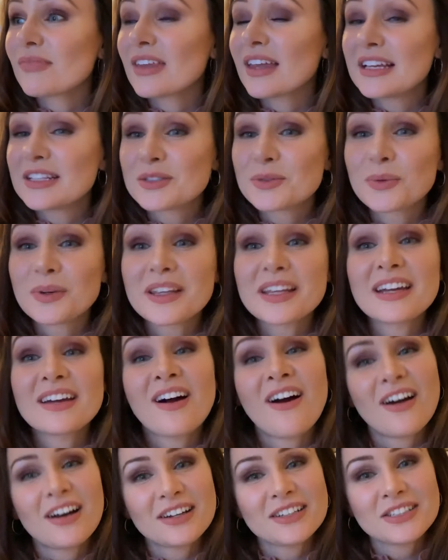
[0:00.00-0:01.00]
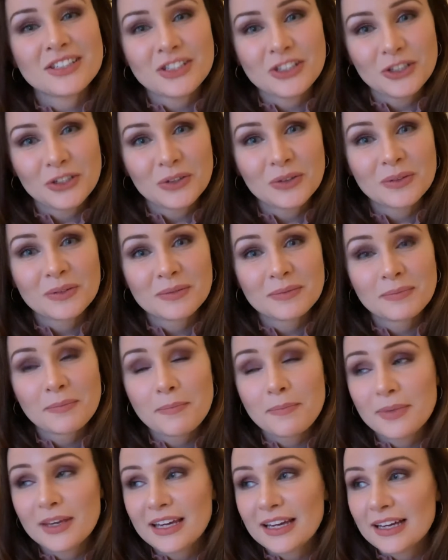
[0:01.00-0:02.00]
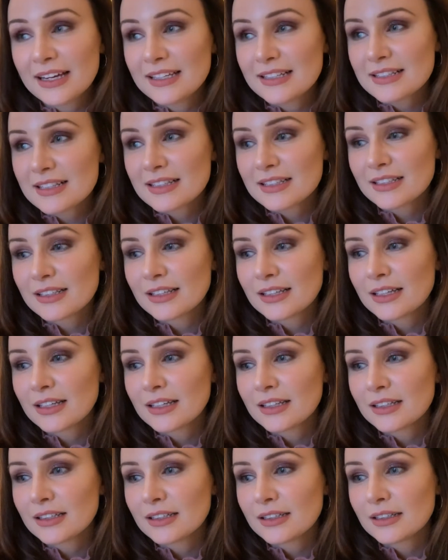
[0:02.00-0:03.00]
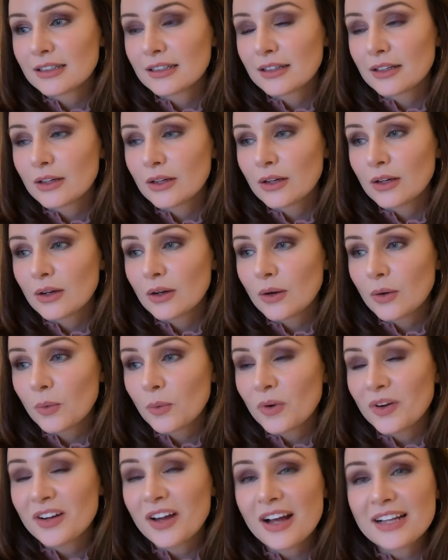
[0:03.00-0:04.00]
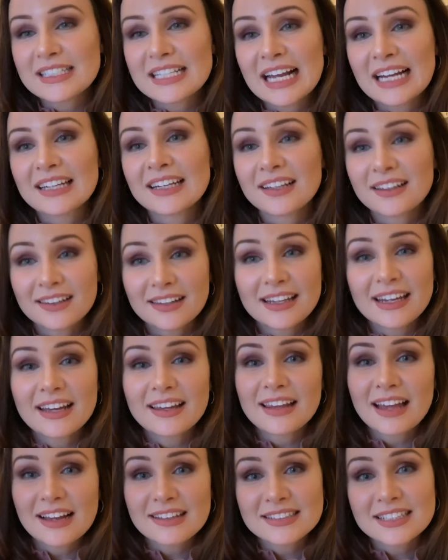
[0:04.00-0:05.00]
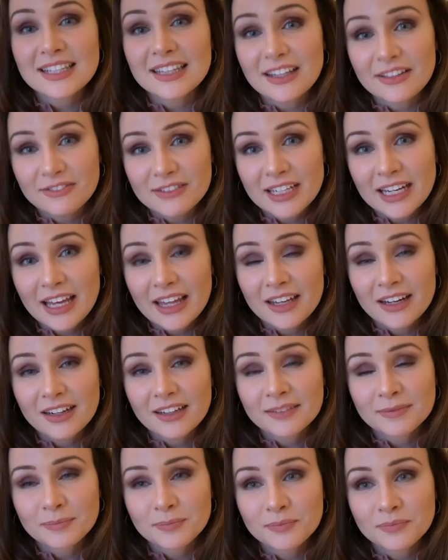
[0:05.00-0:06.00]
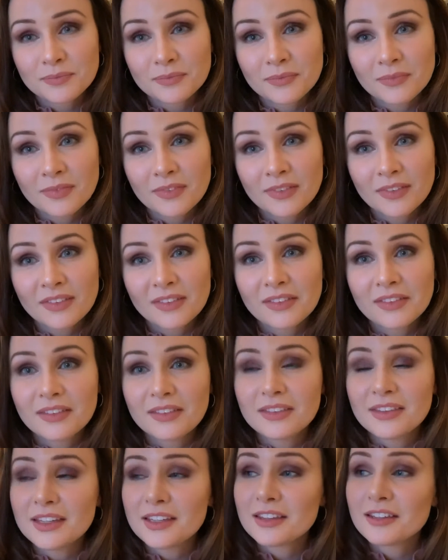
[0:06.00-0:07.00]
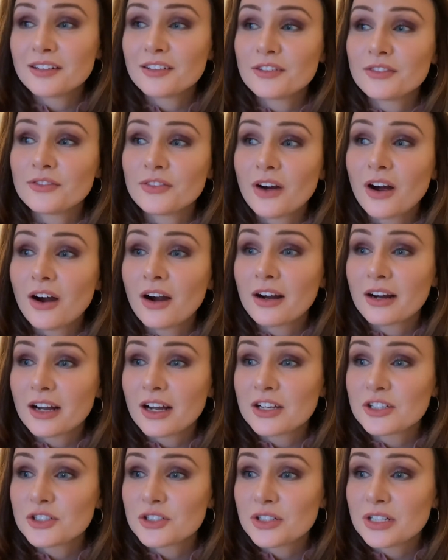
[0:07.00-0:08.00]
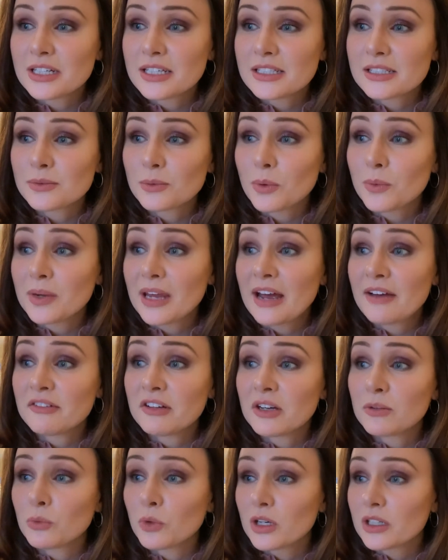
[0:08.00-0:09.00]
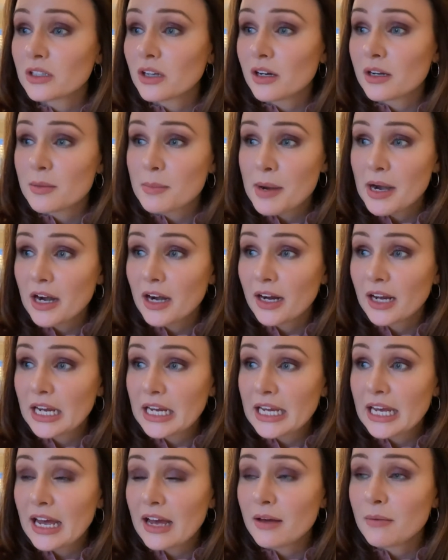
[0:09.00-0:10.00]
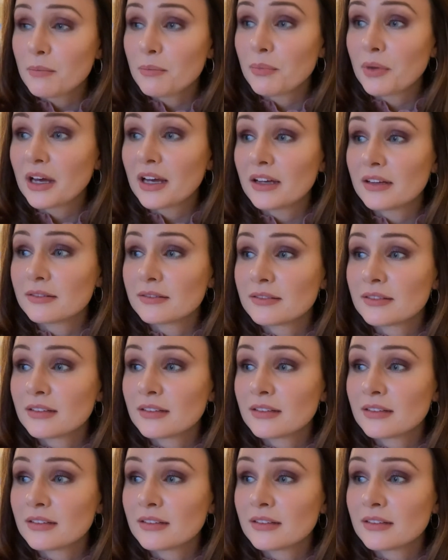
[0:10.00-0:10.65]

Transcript: it's really hard too, because we're not technically allowed to live together. Neither of our countries, well, we haven't worked on America yet, but